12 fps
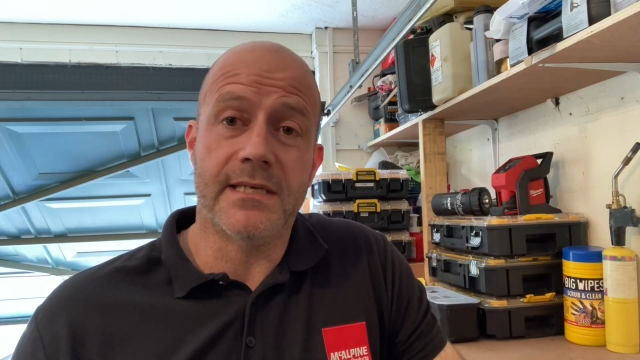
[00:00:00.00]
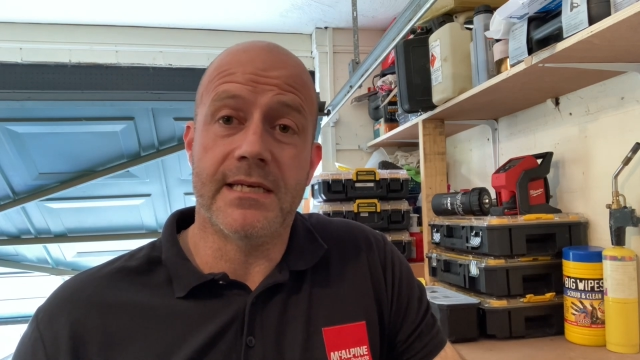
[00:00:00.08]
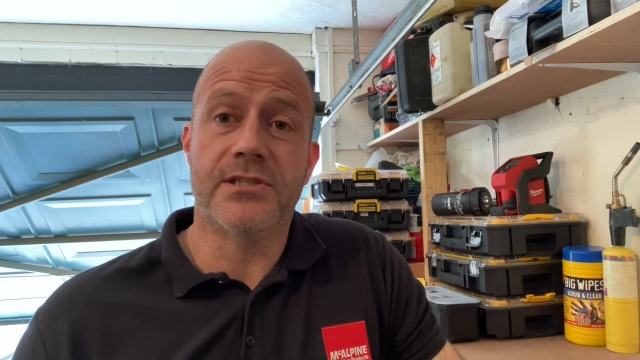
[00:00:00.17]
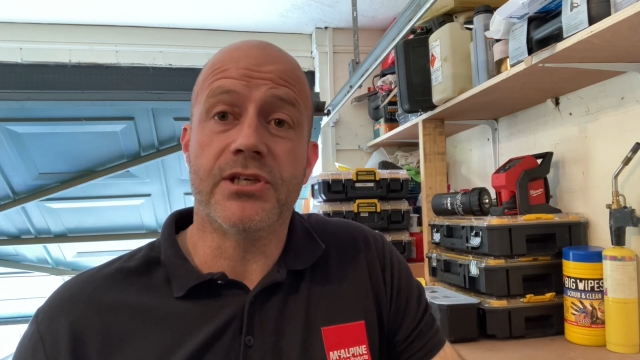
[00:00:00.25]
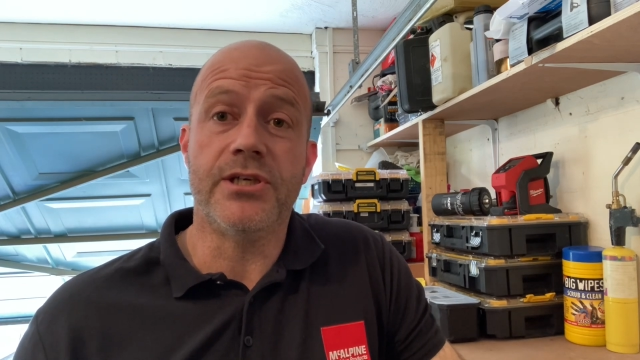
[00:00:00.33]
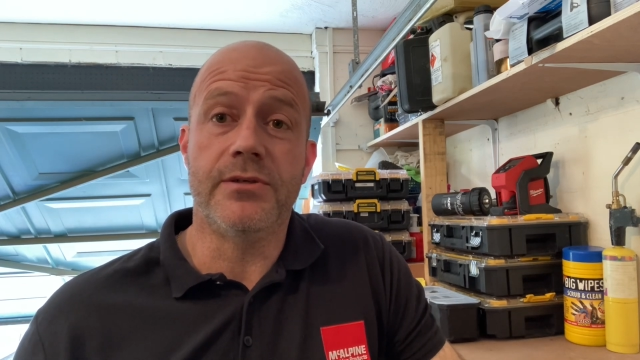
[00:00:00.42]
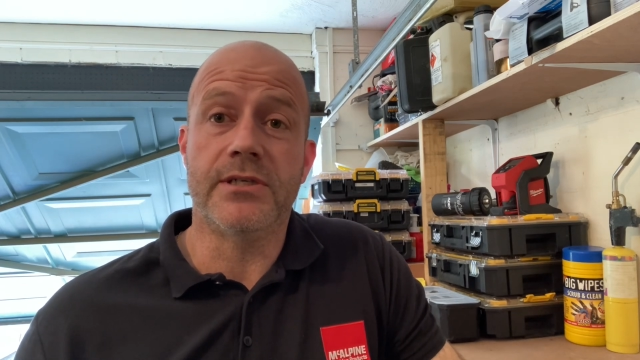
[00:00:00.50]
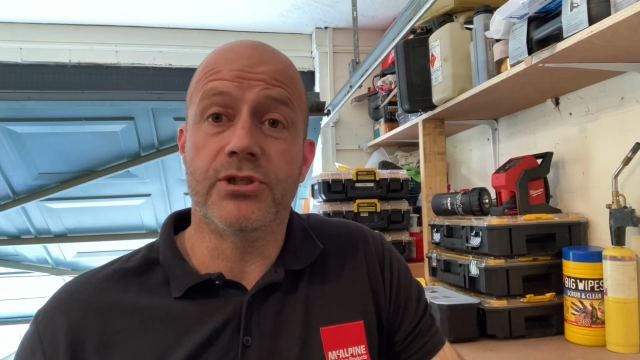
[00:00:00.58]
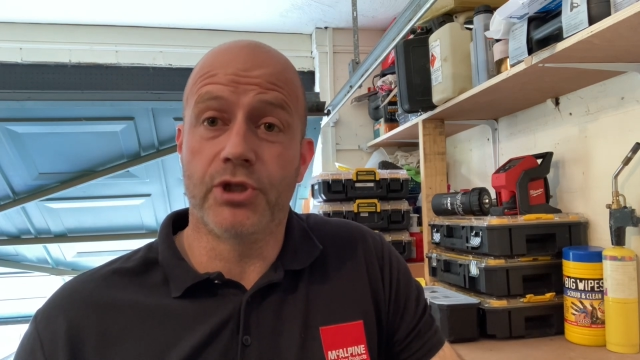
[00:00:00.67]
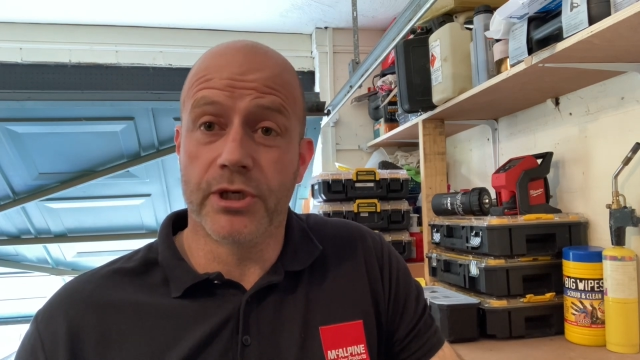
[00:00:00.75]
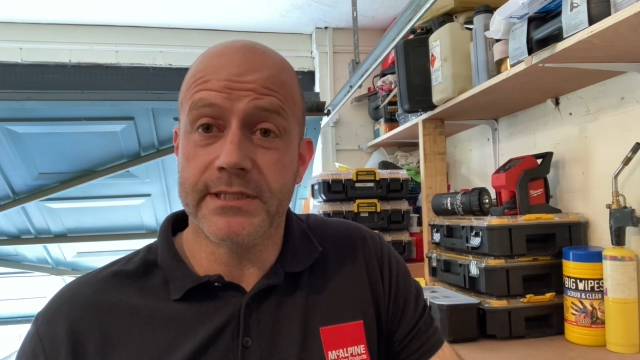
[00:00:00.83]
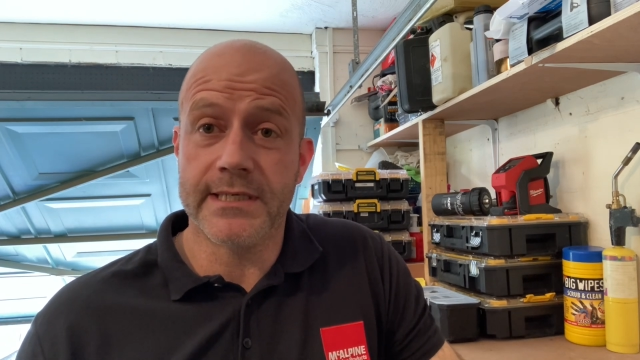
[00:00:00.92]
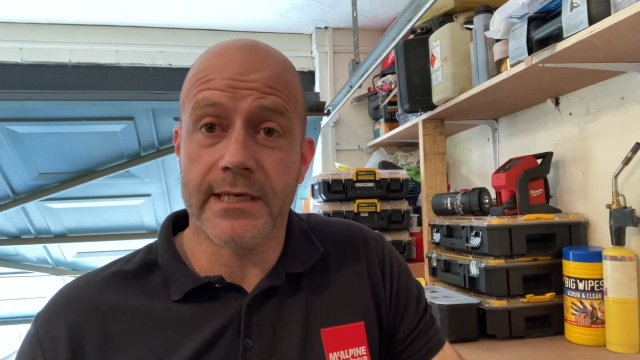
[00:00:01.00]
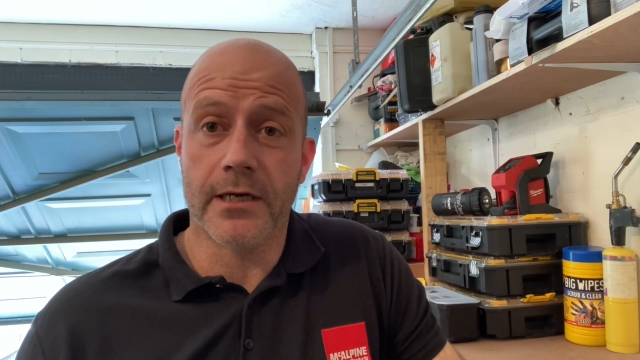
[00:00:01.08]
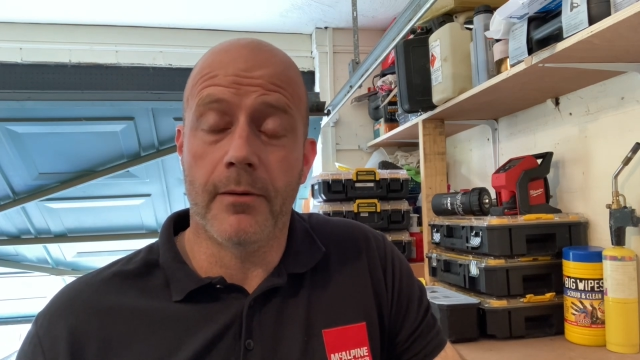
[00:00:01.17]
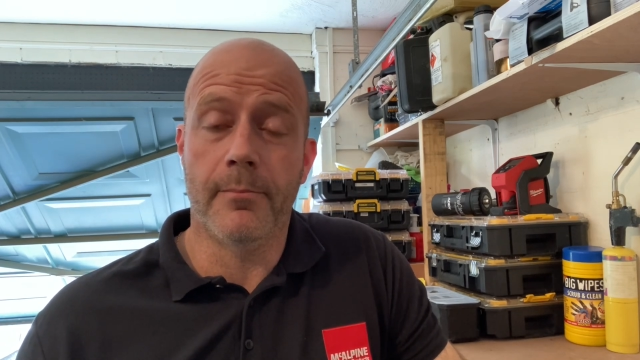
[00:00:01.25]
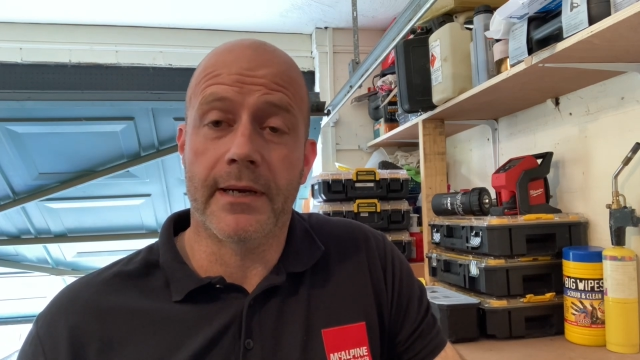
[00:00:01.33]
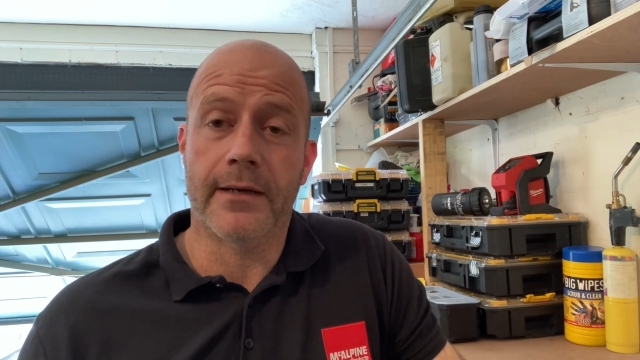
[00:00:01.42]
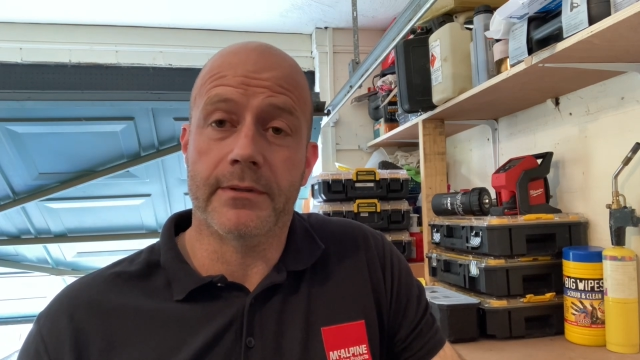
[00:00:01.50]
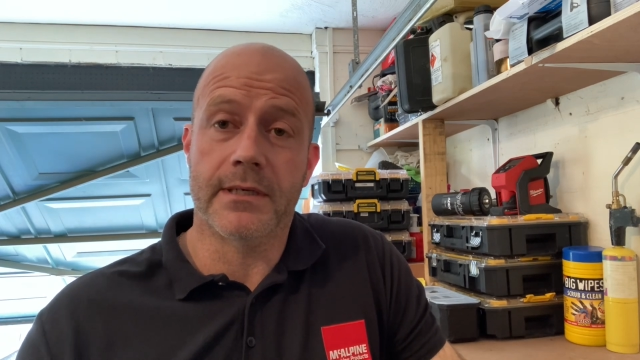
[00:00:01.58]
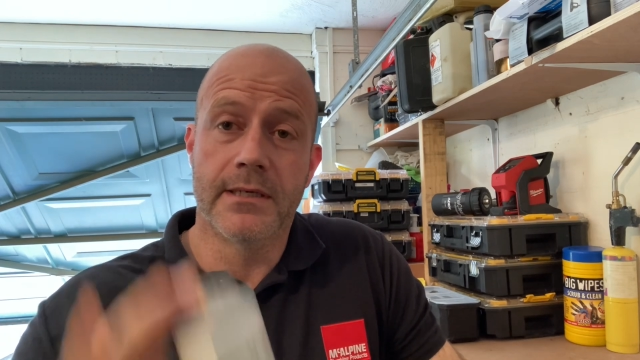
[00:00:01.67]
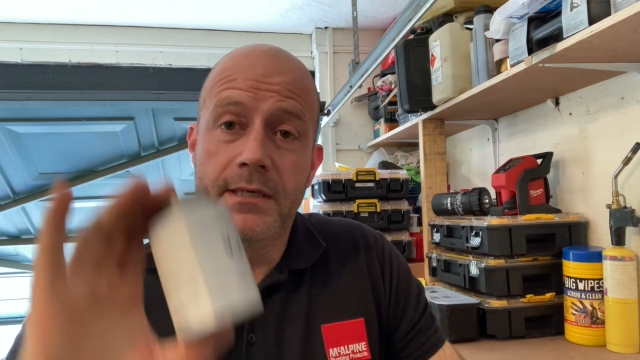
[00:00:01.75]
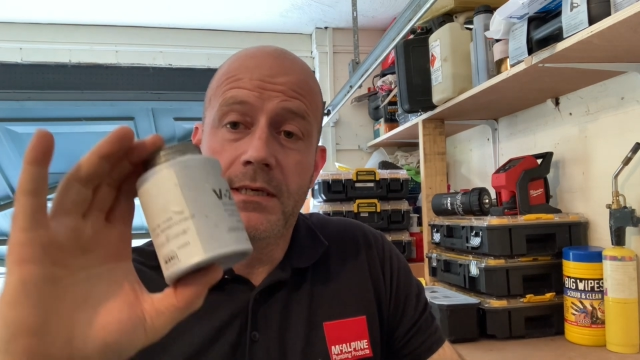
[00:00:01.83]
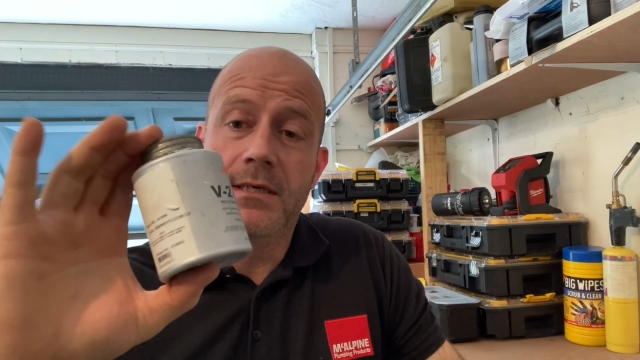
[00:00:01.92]
is to use a jointing compound,
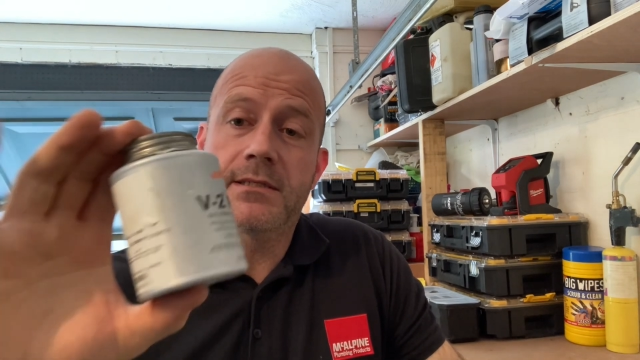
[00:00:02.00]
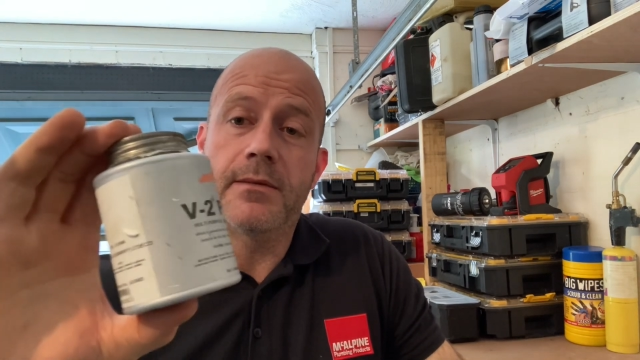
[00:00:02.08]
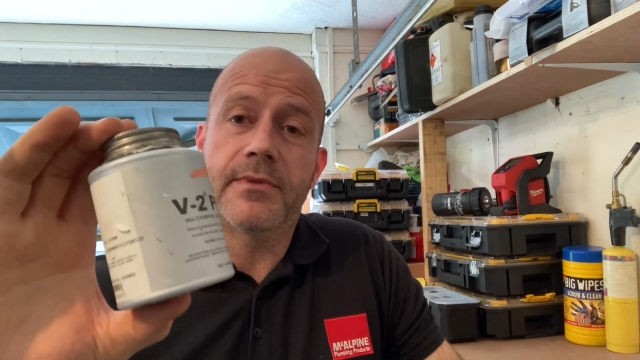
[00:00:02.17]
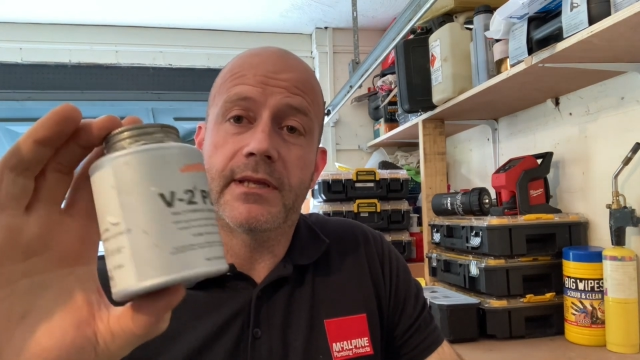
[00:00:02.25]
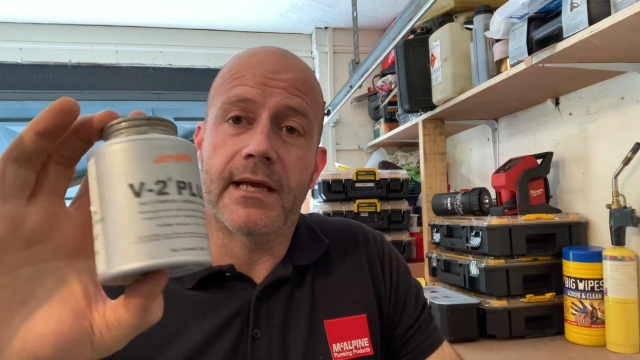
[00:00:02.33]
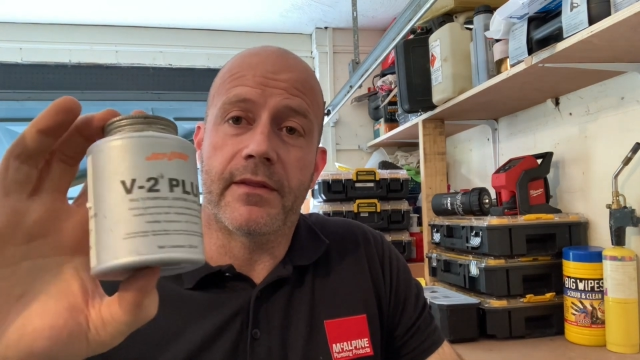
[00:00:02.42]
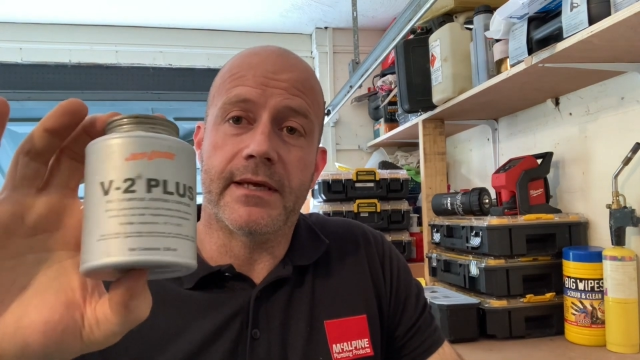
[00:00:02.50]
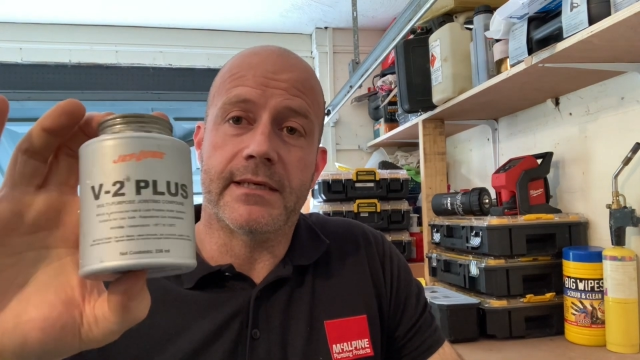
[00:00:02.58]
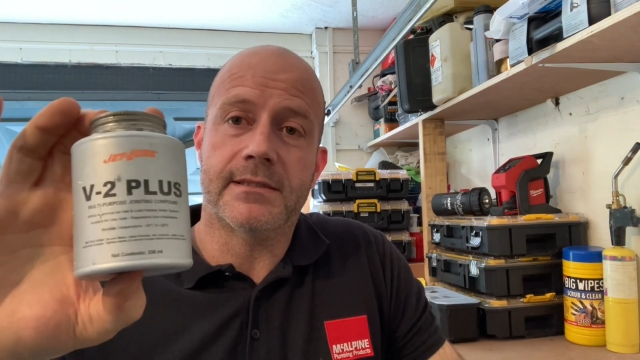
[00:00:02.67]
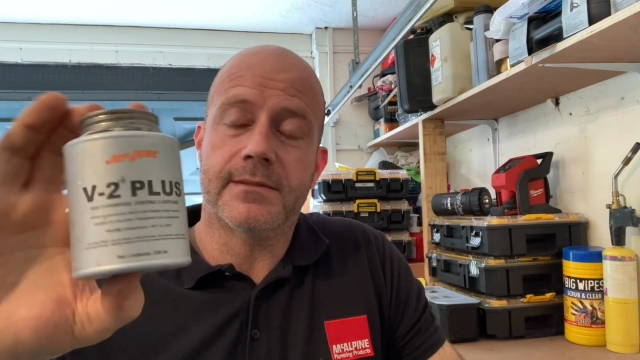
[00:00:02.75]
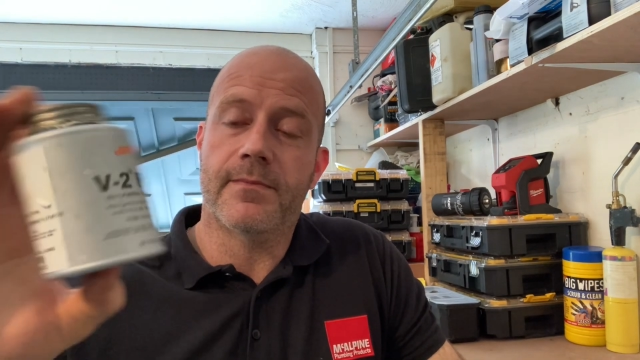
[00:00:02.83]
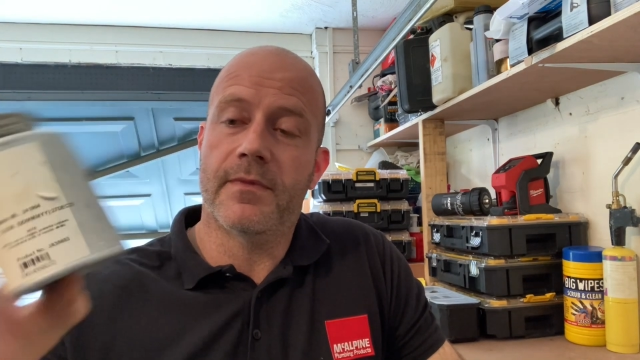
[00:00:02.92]
something like this.